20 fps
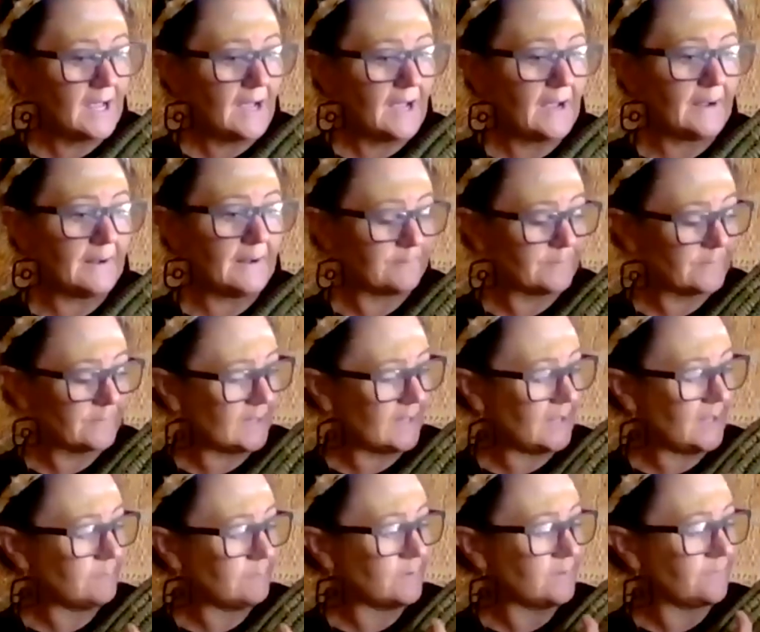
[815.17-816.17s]
Um, the
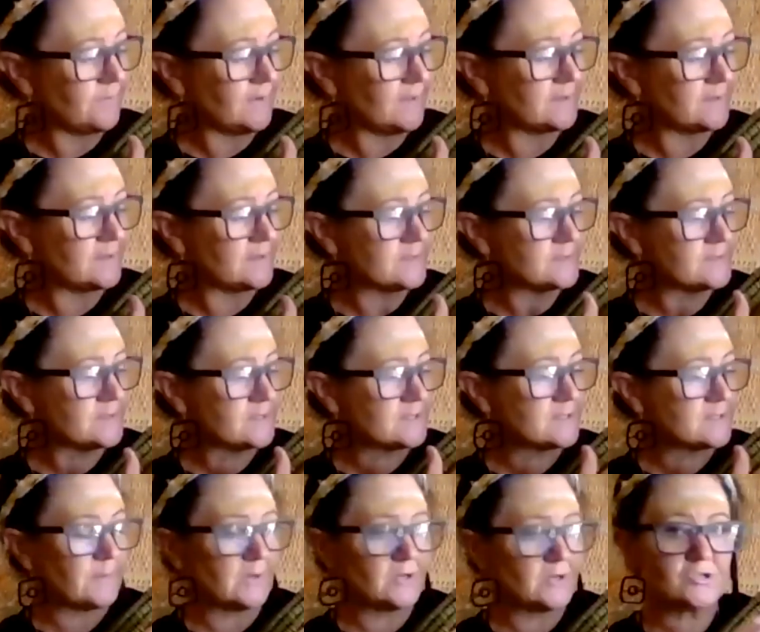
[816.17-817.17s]
emu feathers,
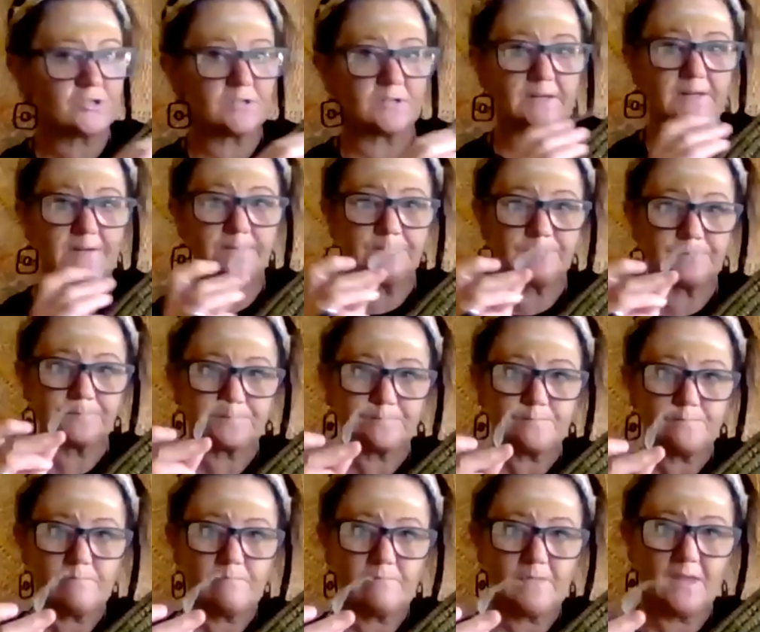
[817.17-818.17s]
especially,
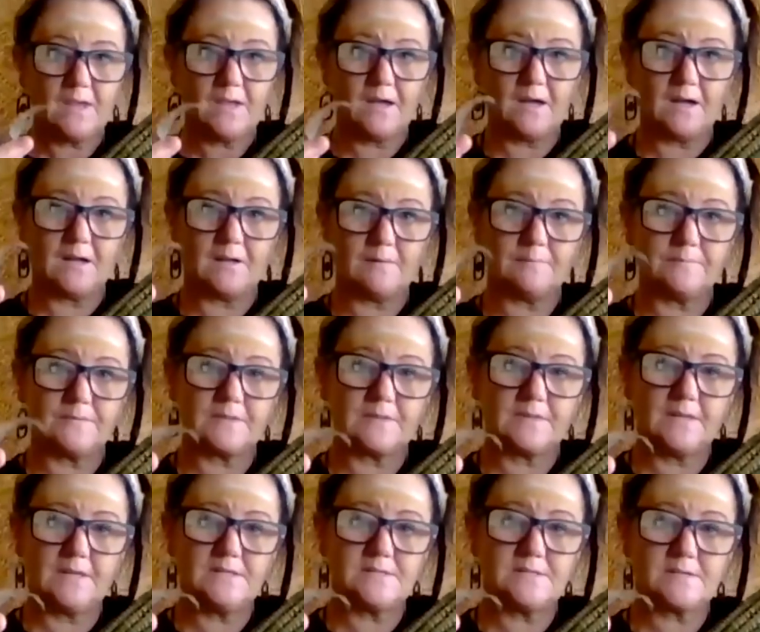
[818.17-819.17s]
um,
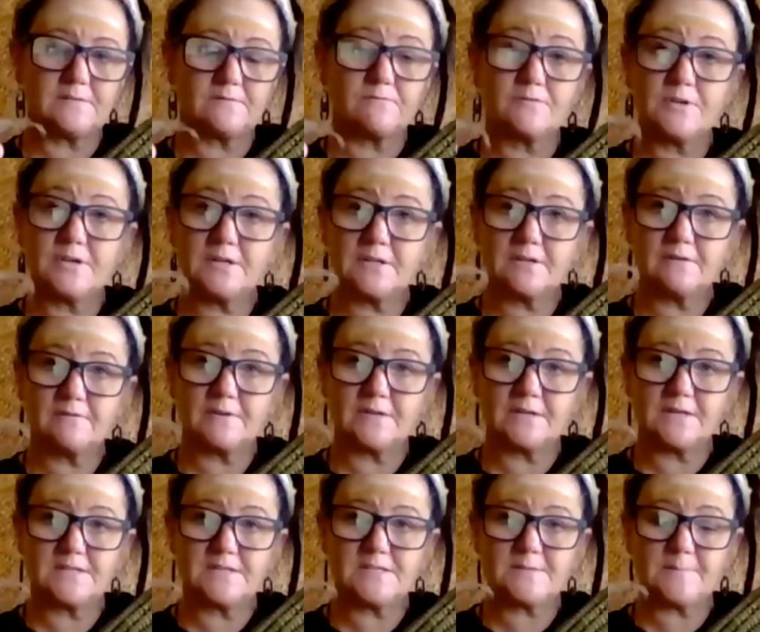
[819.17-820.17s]
these are really,
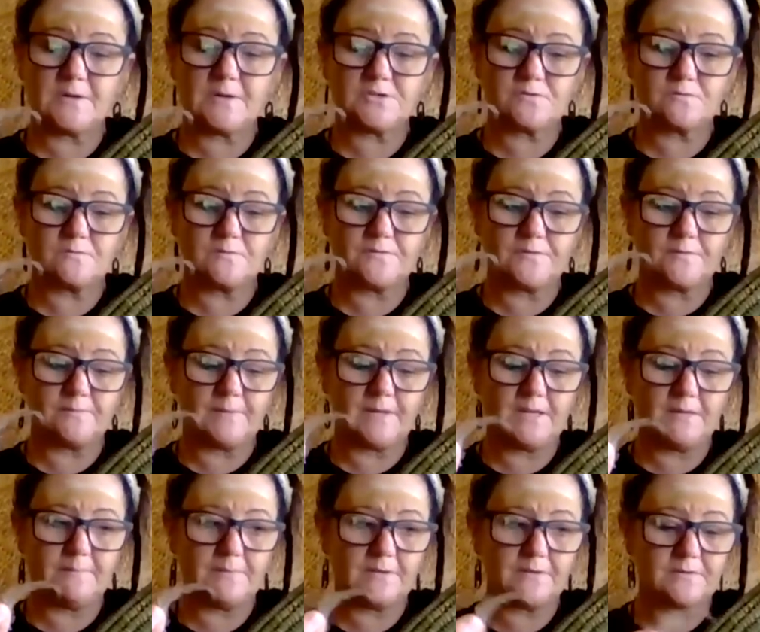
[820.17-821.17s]
really special for
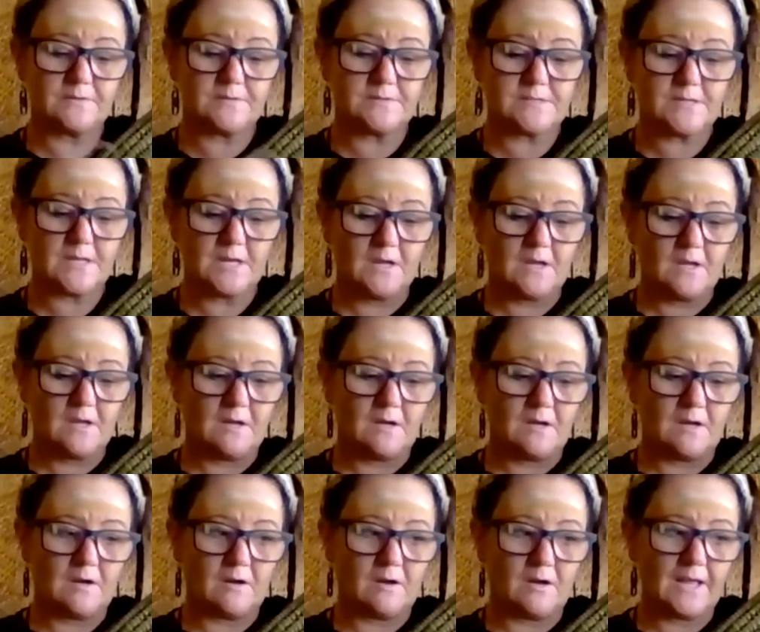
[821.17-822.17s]
me because
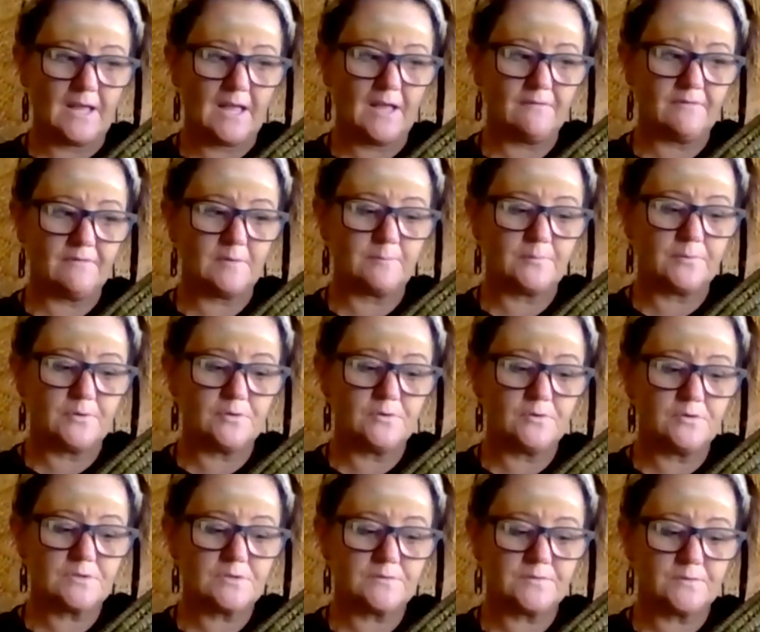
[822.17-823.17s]
I have a
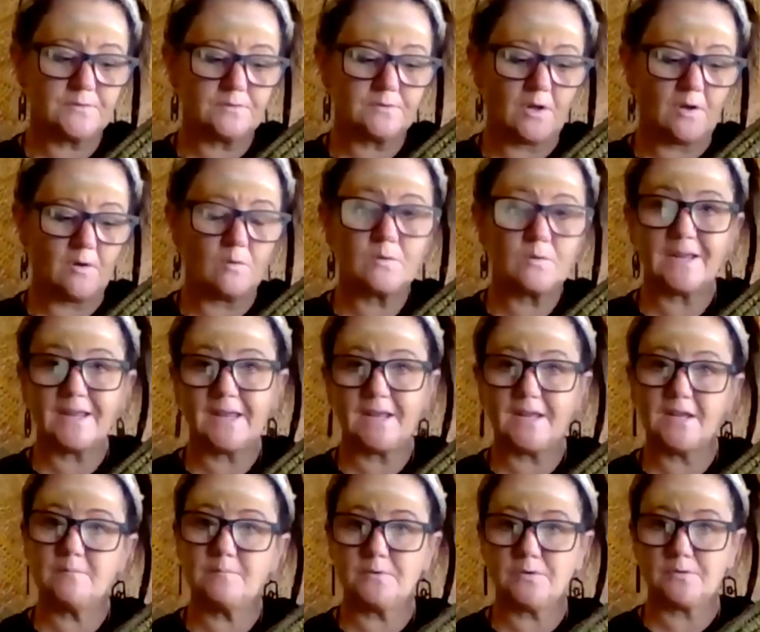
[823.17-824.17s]
beautiful old
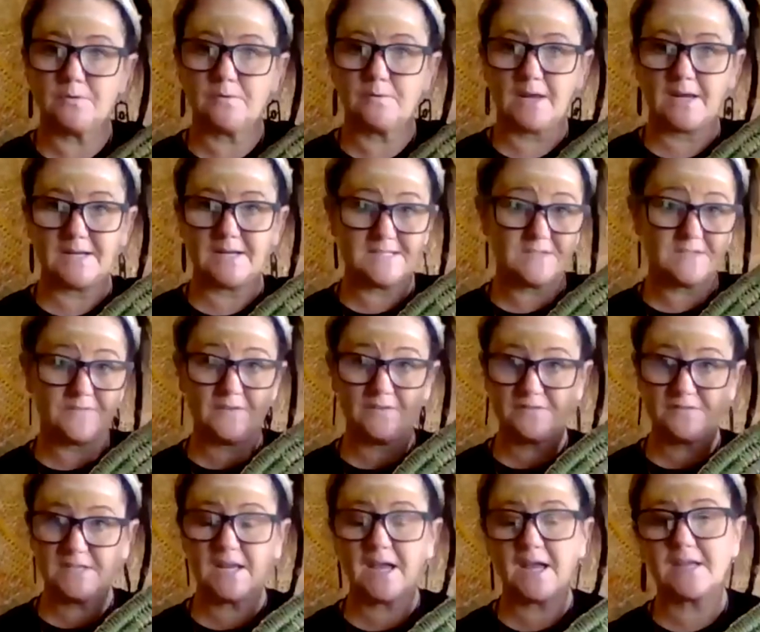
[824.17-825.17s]
emu and he's
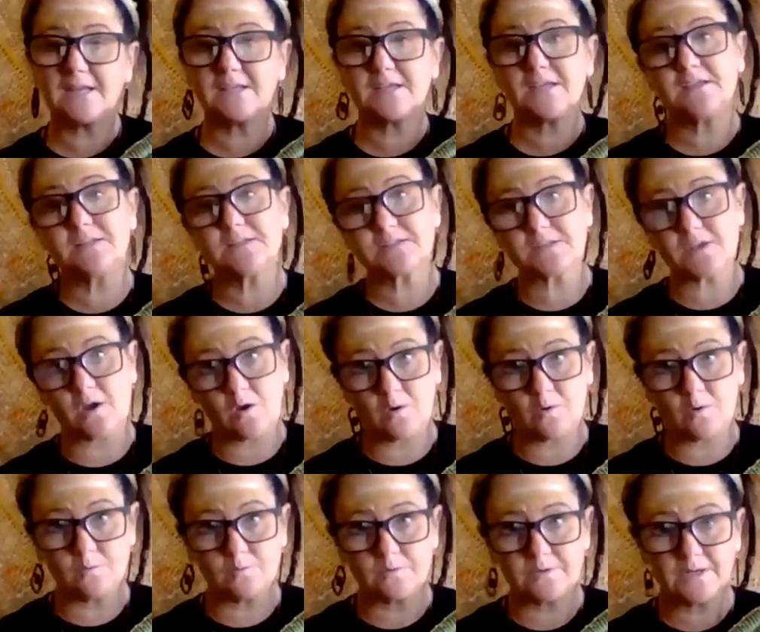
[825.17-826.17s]
58 years
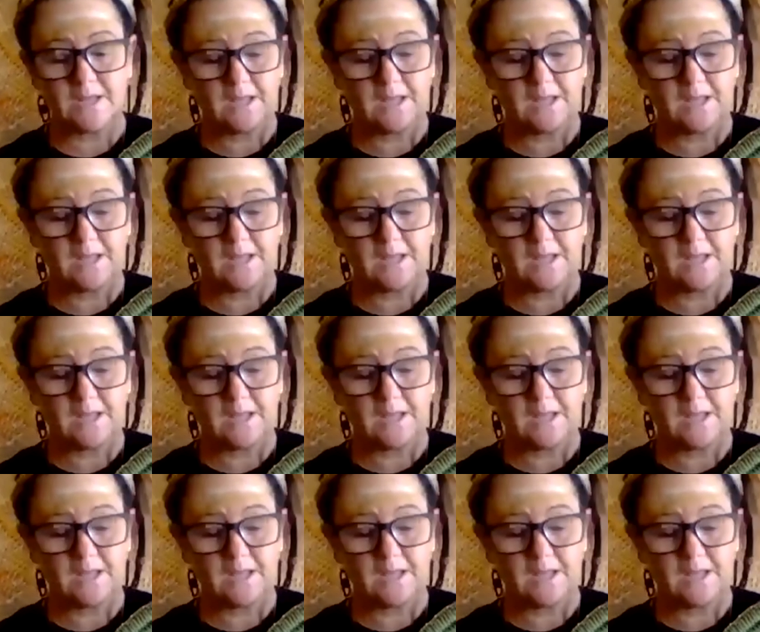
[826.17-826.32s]
old.